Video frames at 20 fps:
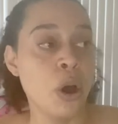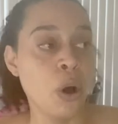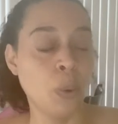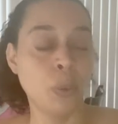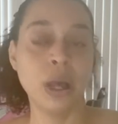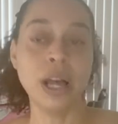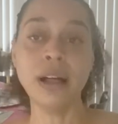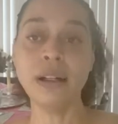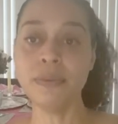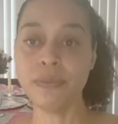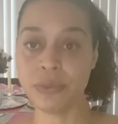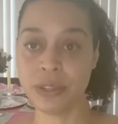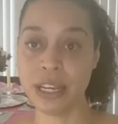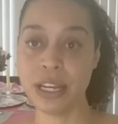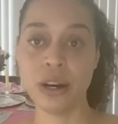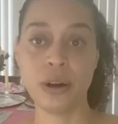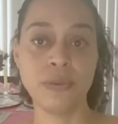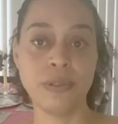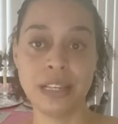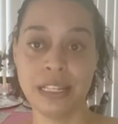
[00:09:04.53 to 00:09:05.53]
well, you
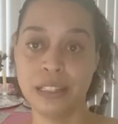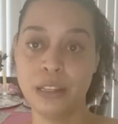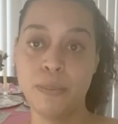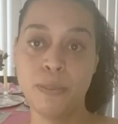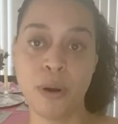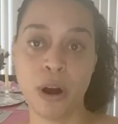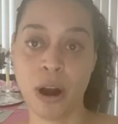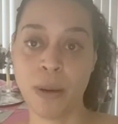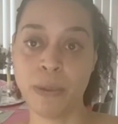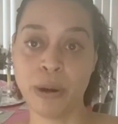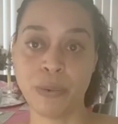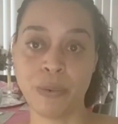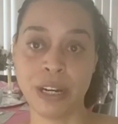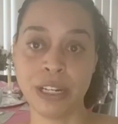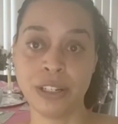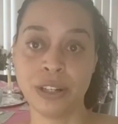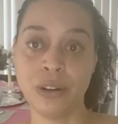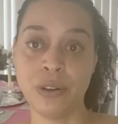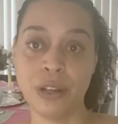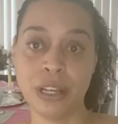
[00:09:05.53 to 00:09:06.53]
know, this apartment
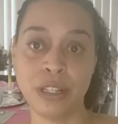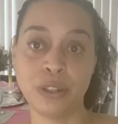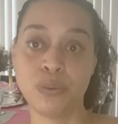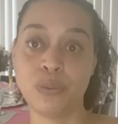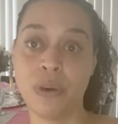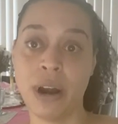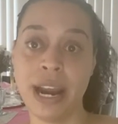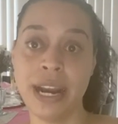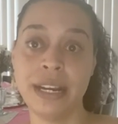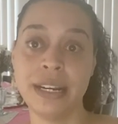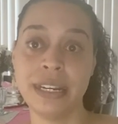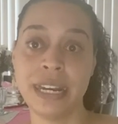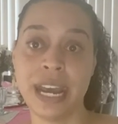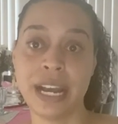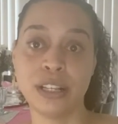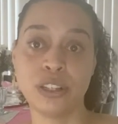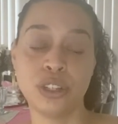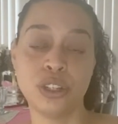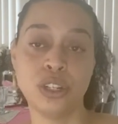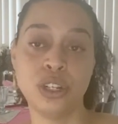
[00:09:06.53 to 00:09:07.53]
rental is right
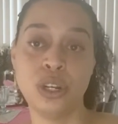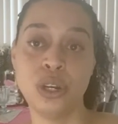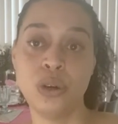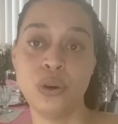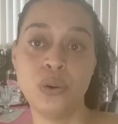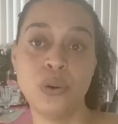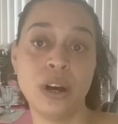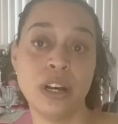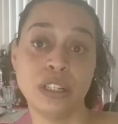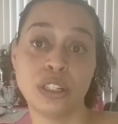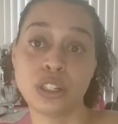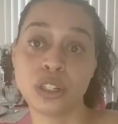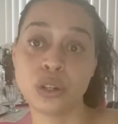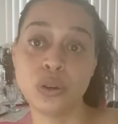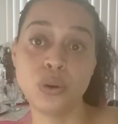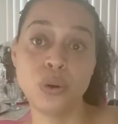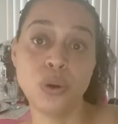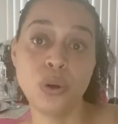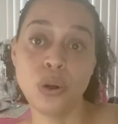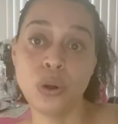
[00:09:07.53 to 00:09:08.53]
next to a
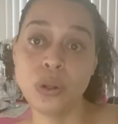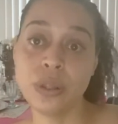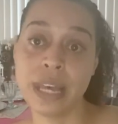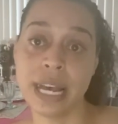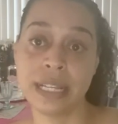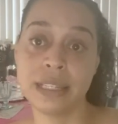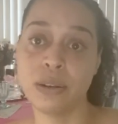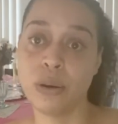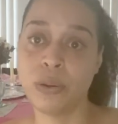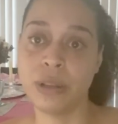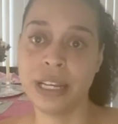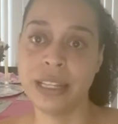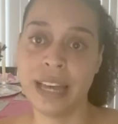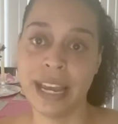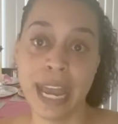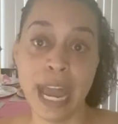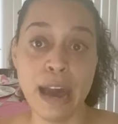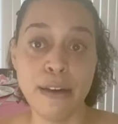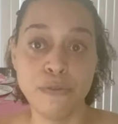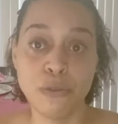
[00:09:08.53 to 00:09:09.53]
school that's only like
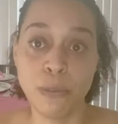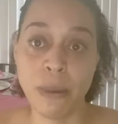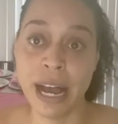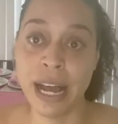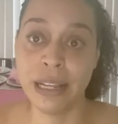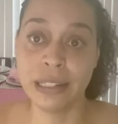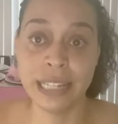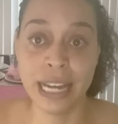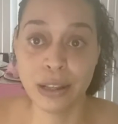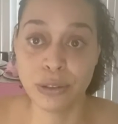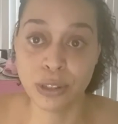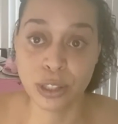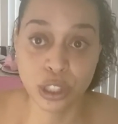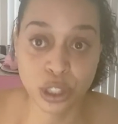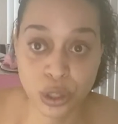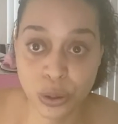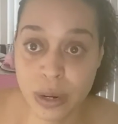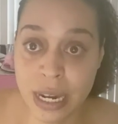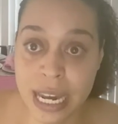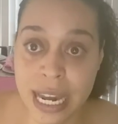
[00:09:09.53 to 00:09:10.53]
half a mile down the
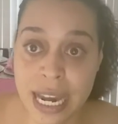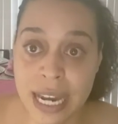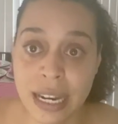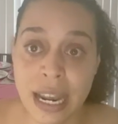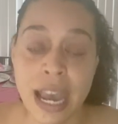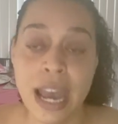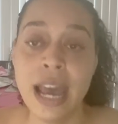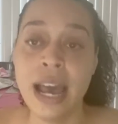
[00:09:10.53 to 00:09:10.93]
street.